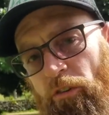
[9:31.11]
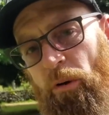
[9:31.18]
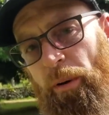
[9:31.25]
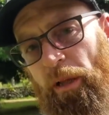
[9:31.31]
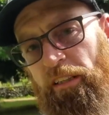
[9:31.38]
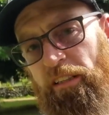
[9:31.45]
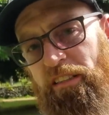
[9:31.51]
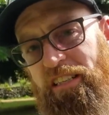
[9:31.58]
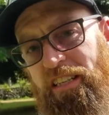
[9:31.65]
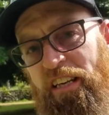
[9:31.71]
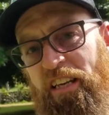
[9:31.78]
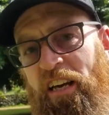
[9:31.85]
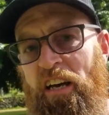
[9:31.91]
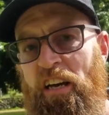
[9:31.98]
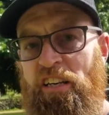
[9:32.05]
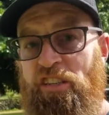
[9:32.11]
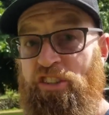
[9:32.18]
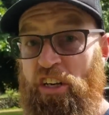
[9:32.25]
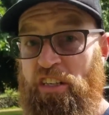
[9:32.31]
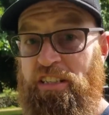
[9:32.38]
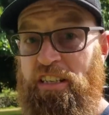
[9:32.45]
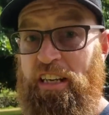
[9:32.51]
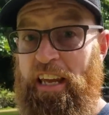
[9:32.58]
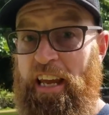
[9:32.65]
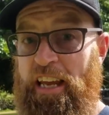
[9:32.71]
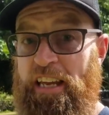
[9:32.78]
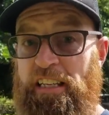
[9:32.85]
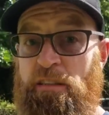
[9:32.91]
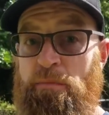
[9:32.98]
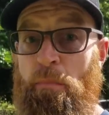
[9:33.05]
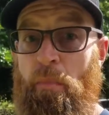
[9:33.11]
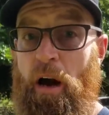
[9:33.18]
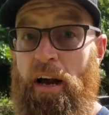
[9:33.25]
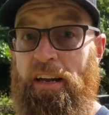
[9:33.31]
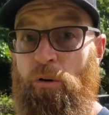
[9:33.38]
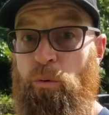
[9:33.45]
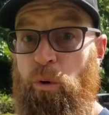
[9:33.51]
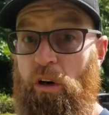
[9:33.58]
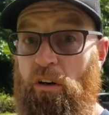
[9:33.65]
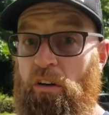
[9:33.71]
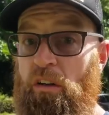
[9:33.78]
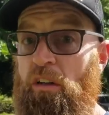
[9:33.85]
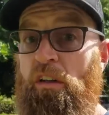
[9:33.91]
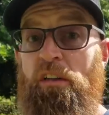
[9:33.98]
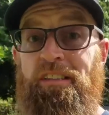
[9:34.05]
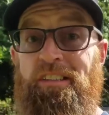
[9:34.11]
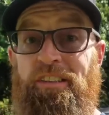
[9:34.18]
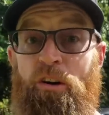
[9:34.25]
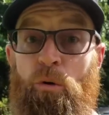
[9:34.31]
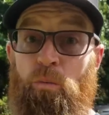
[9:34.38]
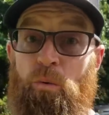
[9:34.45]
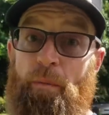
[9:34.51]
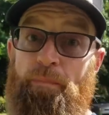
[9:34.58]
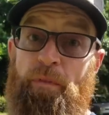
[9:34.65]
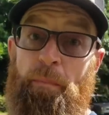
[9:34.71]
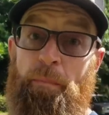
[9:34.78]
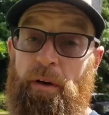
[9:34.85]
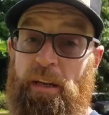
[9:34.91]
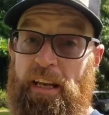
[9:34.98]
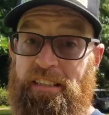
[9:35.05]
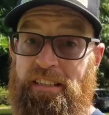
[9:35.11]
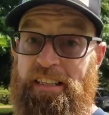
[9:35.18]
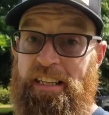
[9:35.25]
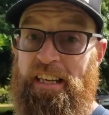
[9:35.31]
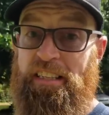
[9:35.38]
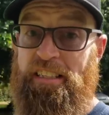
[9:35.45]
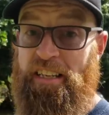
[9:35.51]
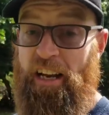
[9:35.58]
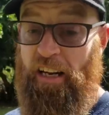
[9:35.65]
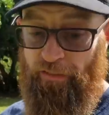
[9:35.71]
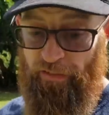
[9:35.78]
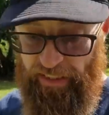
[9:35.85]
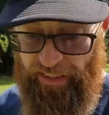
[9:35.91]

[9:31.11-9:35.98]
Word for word: repellency just in case my quilt, you know, rubbed up against the inside of the